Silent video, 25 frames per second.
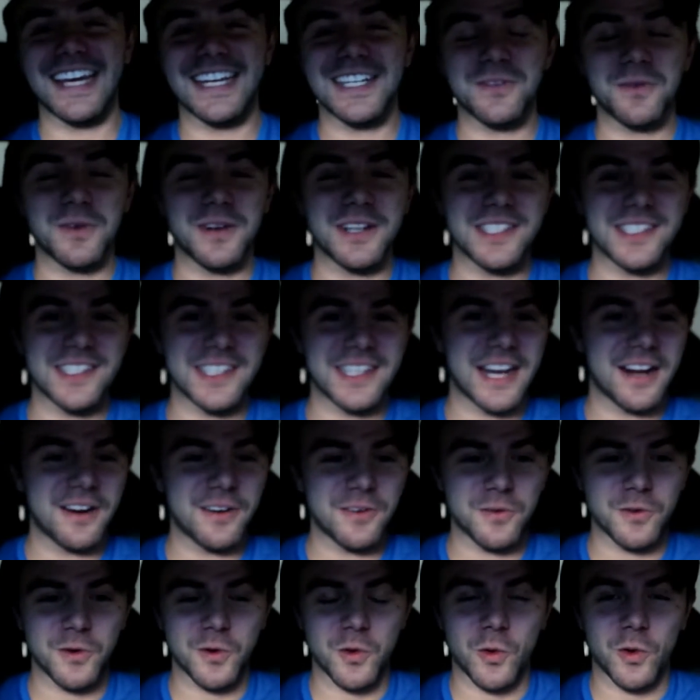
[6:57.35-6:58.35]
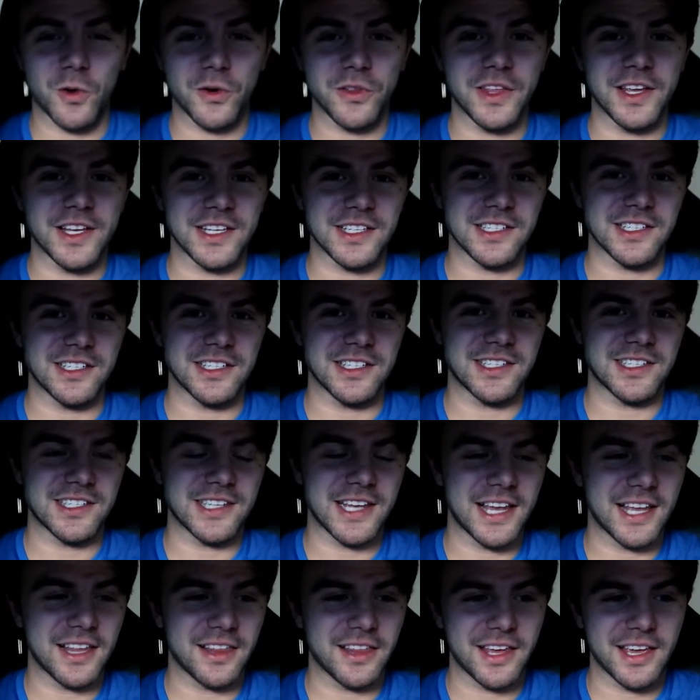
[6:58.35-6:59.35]
I just want to sit down and record this and just
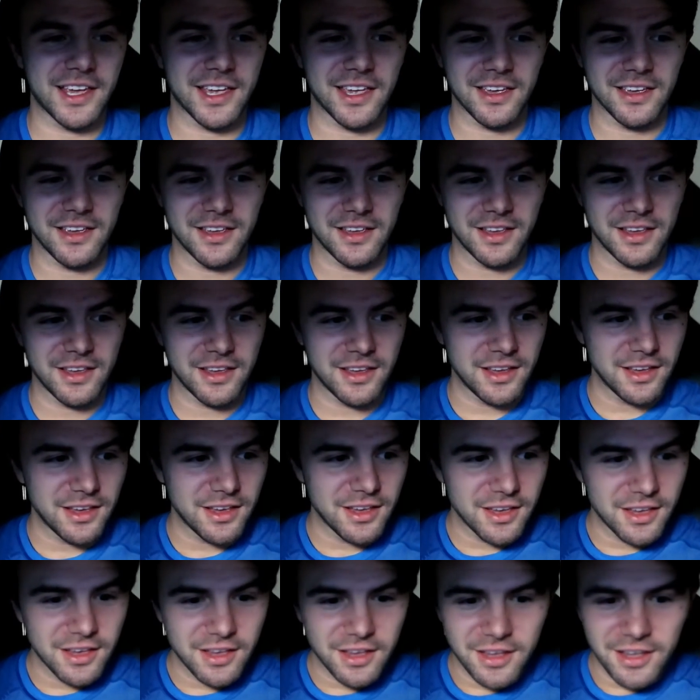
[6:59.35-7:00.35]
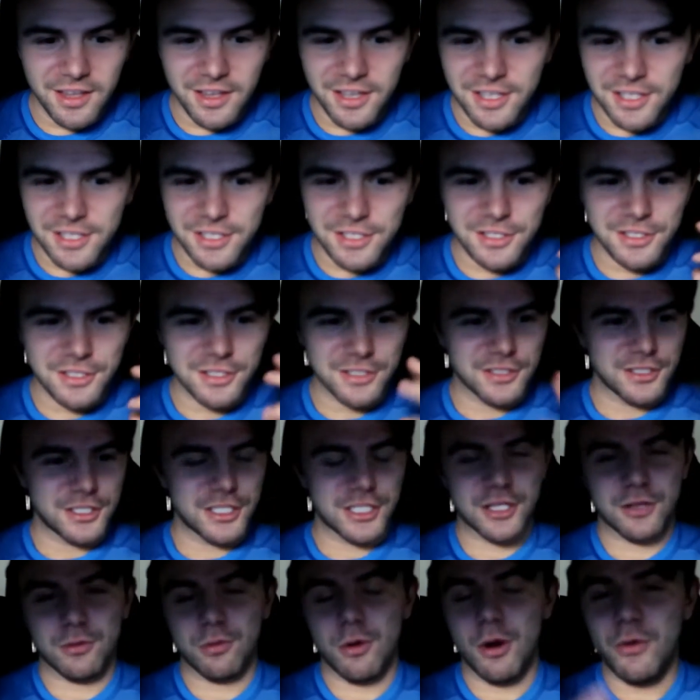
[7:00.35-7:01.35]
say like,
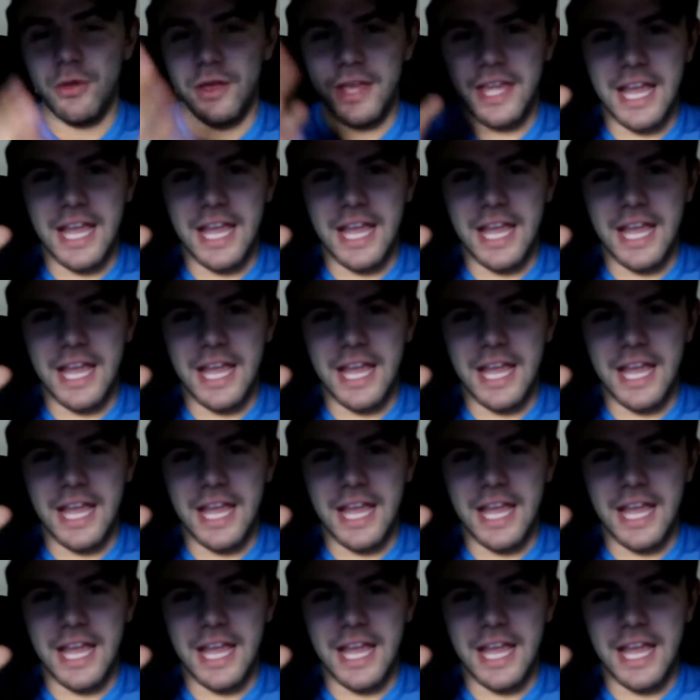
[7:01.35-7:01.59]
just throw the